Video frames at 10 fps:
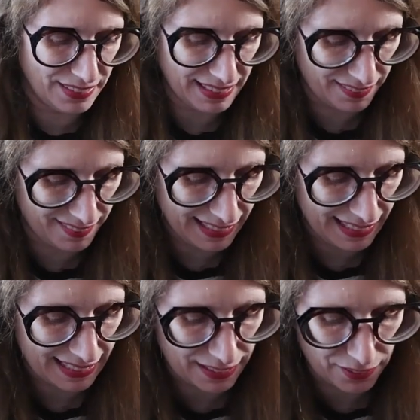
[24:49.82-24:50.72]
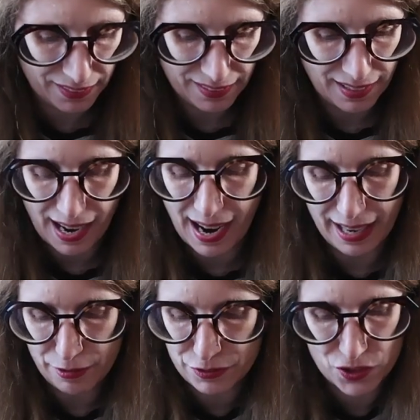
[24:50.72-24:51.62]
nothing to see here. I
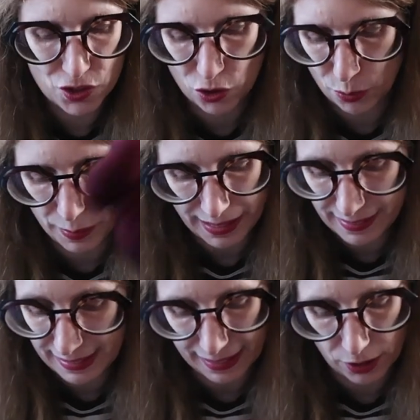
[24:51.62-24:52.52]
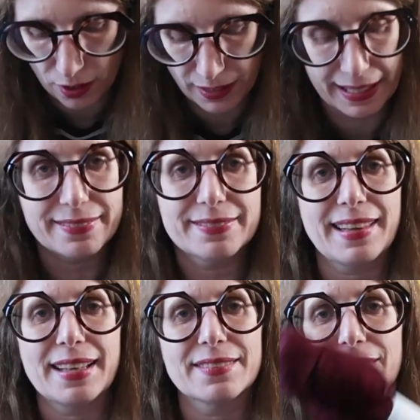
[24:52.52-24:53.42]
have so many, I think I got like
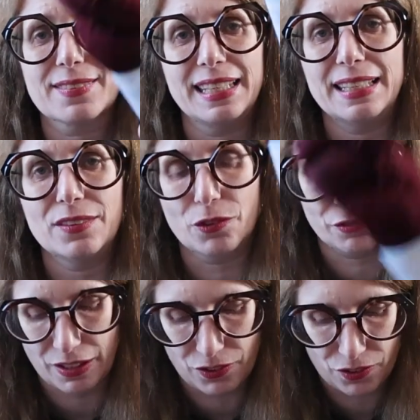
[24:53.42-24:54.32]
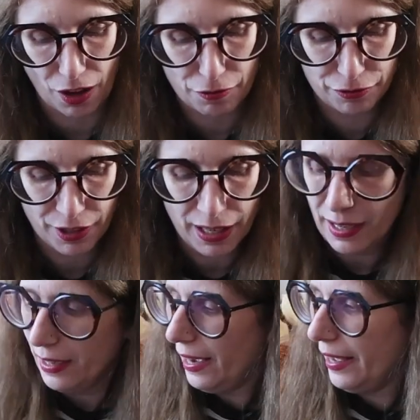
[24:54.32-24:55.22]
10 skeins of this stuff.
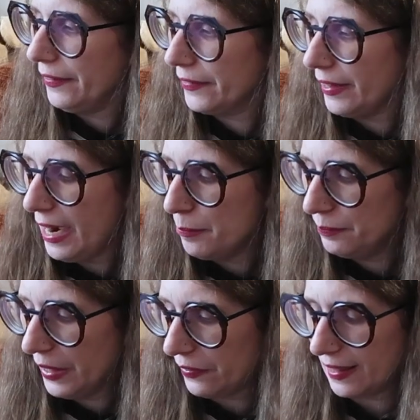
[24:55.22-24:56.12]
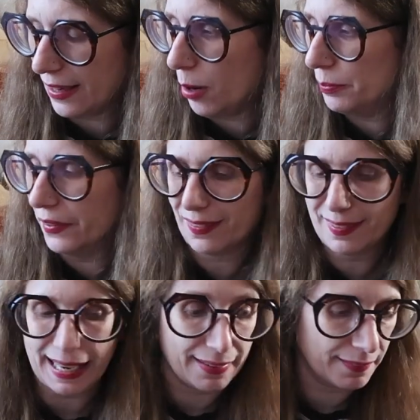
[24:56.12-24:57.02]
And I'm knitting up the
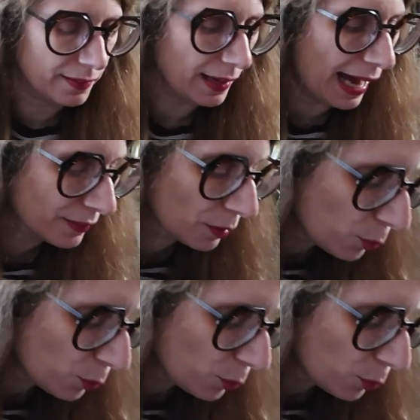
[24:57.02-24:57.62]
second at the